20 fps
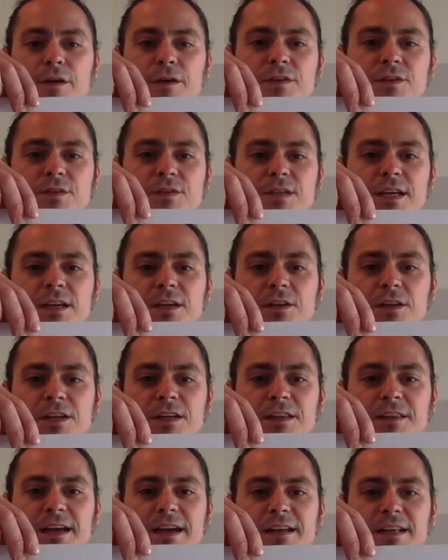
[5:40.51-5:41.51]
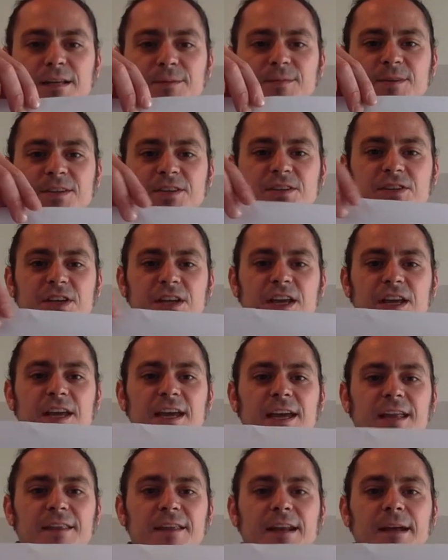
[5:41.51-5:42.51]
So take a look at that image,
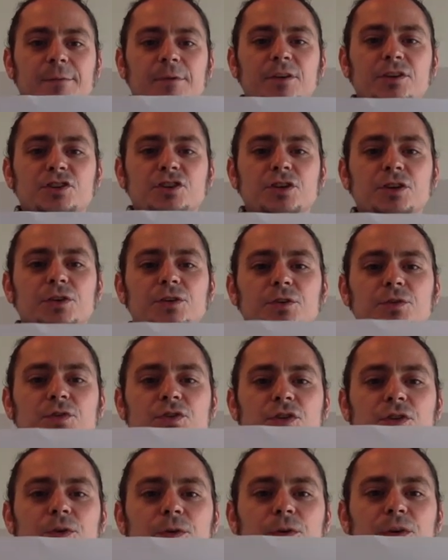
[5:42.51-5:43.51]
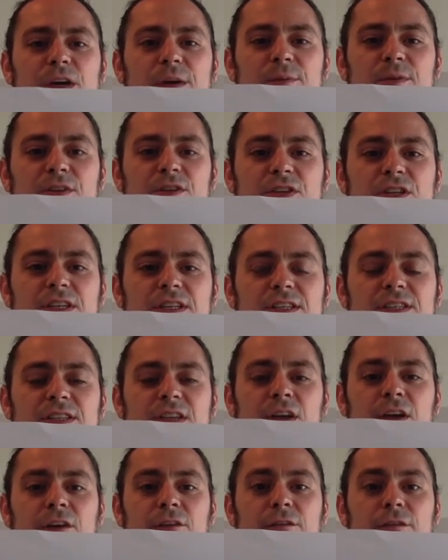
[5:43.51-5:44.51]
and then I'm going to show you 2 images
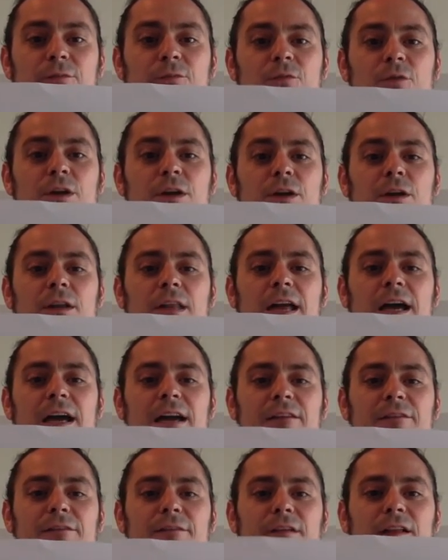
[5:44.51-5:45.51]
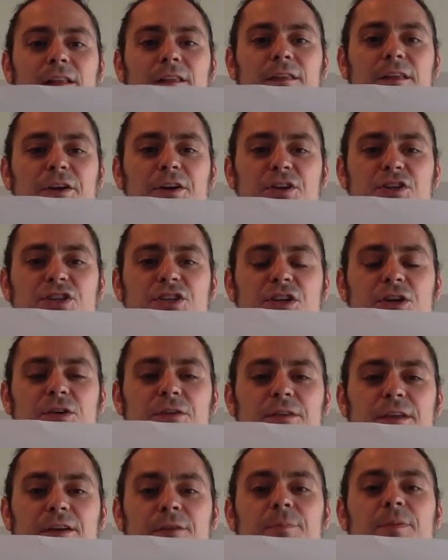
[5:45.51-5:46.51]
from real life that
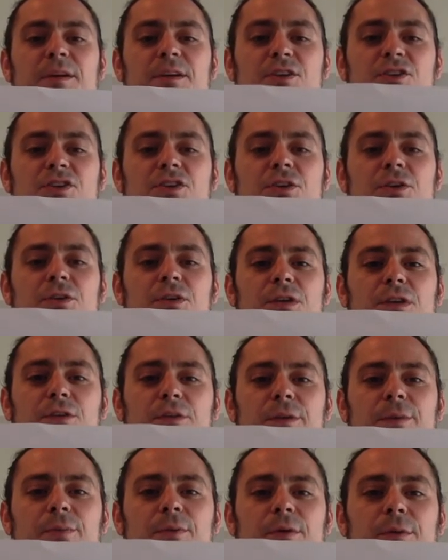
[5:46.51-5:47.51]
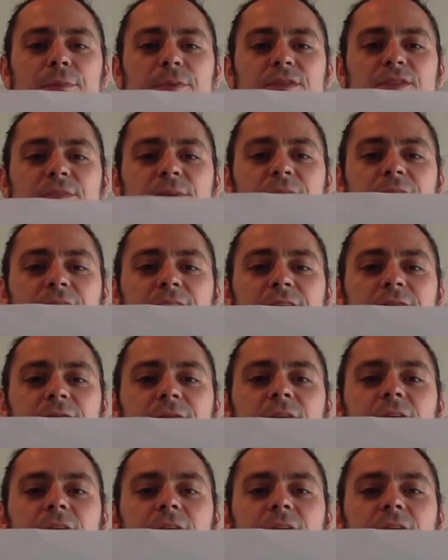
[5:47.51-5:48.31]
are being shown in 3-point perspective.